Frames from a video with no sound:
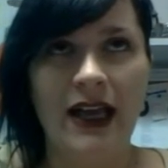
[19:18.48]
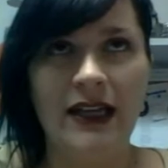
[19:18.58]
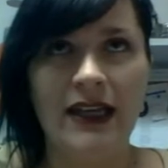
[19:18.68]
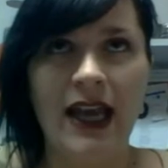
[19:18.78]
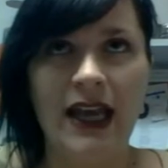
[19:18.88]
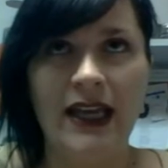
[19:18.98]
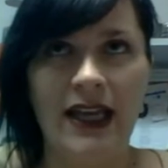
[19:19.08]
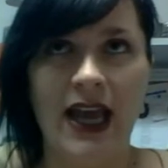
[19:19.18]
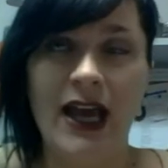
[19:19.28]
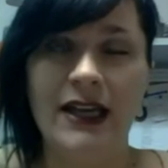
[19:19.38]

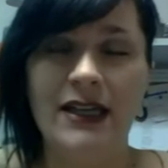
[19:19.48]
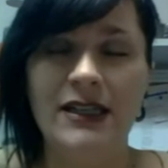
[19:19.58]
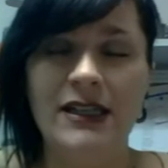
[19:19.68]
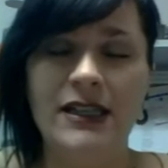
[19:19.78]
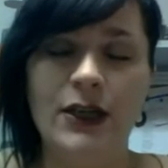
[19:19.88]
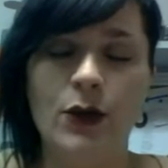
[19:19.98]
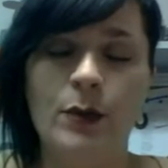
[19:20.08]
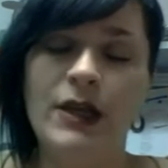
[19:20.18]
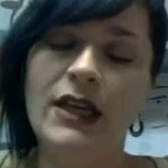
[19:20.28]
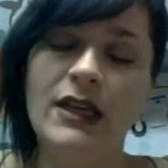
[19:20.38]

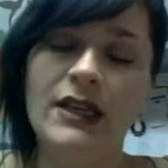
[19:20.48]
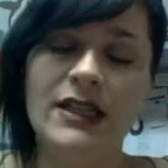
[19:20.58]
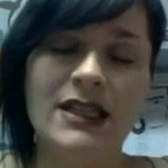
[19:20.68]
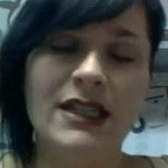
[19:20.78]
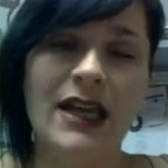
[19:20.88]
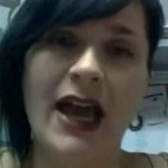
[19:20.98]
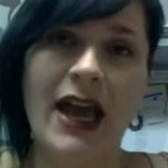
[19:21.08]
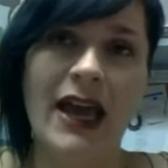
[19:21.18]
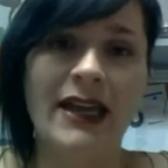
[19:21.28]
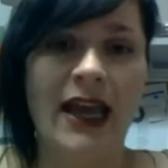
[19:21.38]

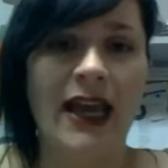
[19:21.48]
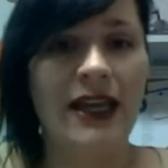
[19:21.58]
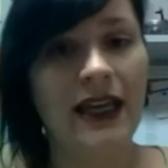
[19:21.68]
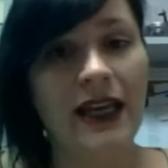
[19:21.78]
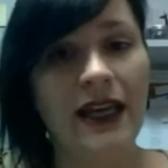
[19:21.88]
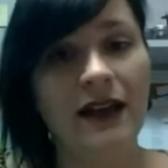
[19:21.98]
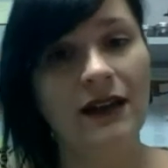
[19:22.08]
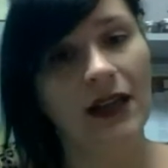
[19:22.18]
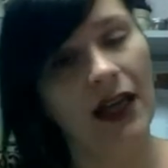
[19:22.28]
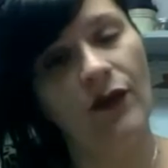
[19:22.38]
FrankenCupcake,
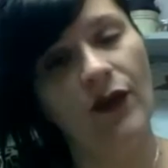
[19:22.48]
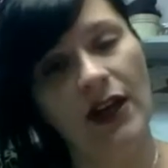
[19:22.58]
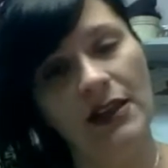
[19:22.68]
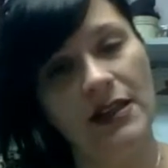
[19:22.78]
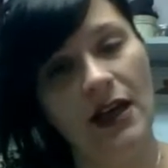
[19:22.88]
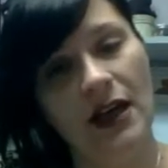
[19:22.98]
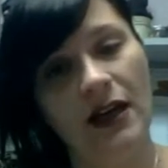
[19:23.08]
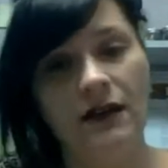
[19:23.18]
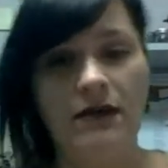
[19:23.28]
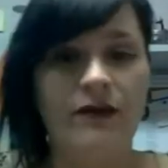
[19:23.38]
like
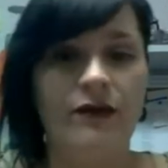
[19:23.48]
Frankenstein,